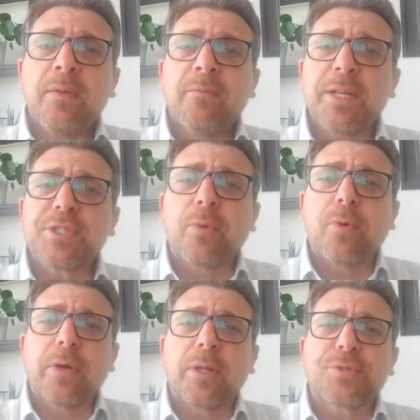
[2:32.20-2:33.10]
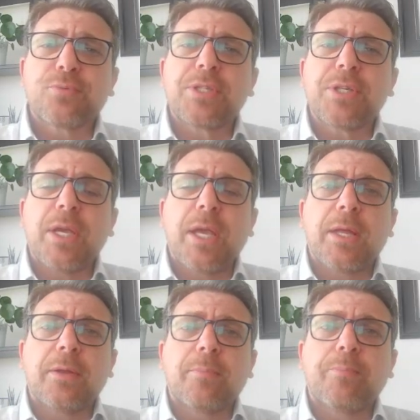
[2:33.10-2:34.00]
vegetable oil is rich
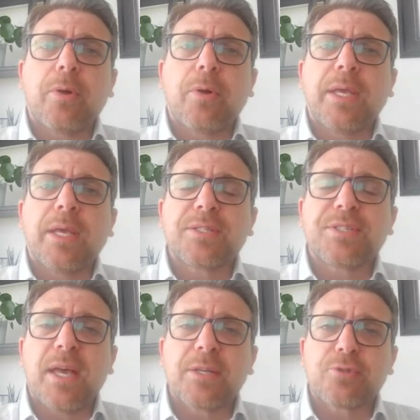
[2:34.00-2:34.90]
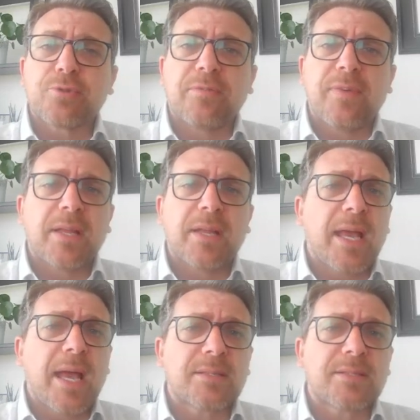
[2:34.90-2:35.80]
in polyunsaturated fatty
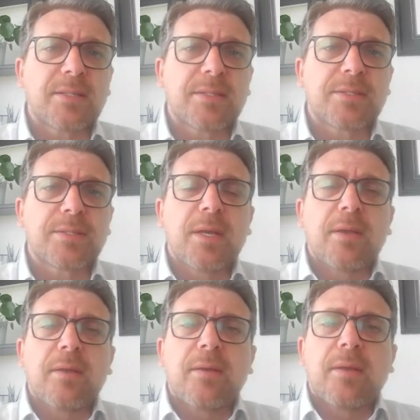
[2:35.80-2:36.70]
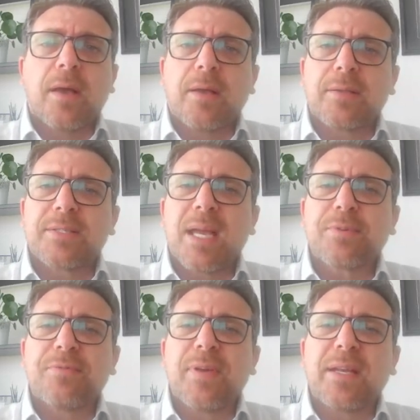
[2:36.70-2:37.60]
acids. Types
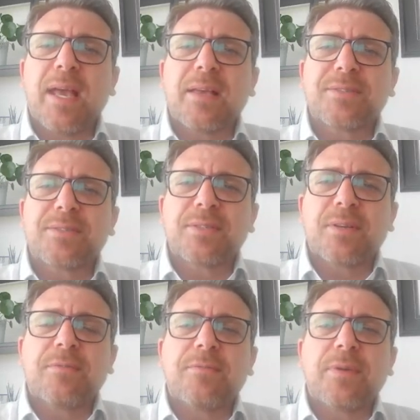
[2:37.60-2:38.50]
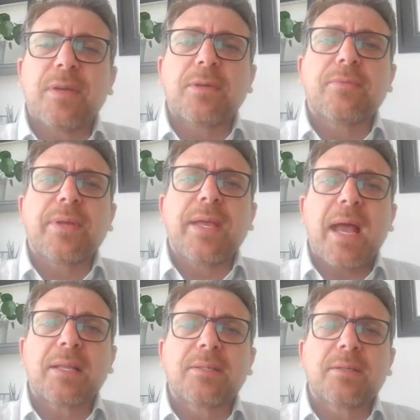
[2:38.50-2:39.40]
of fatty acids are very
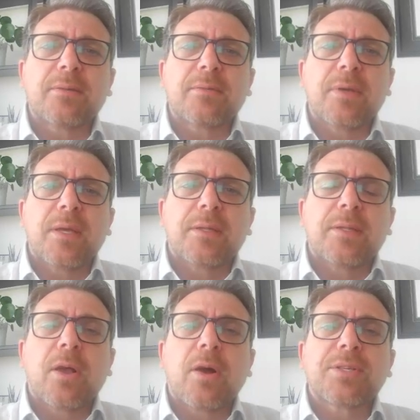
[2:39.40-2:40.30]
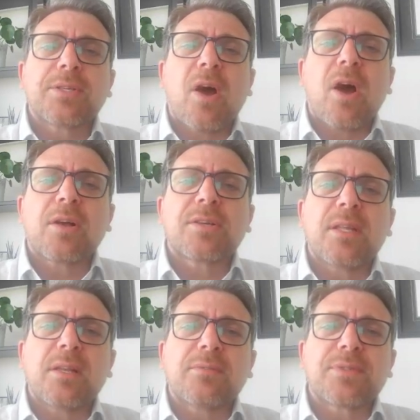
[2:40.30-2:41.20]
reactive. They cause
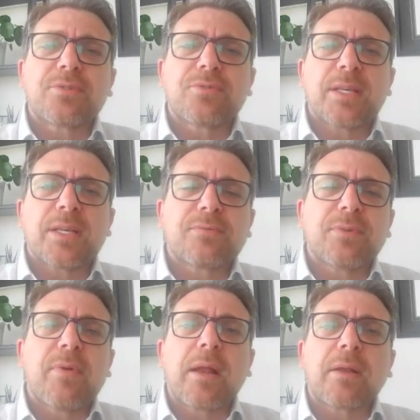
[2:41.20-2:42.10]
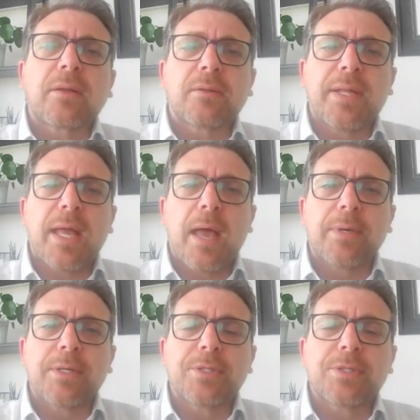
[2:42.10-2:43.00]
oxidative stress, free radical
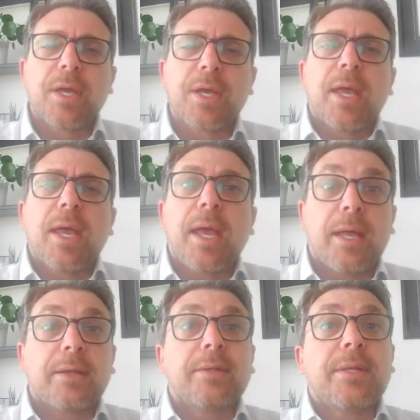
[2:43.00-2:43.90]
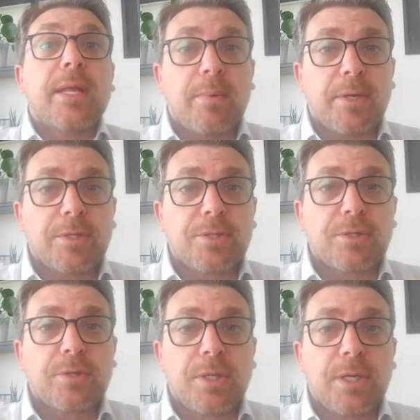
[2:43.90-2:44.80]
damage, and damage
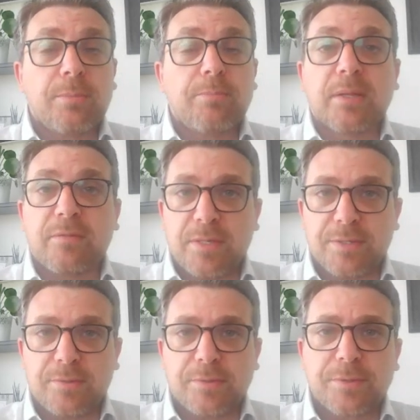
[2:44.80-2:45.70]
the blood vessels.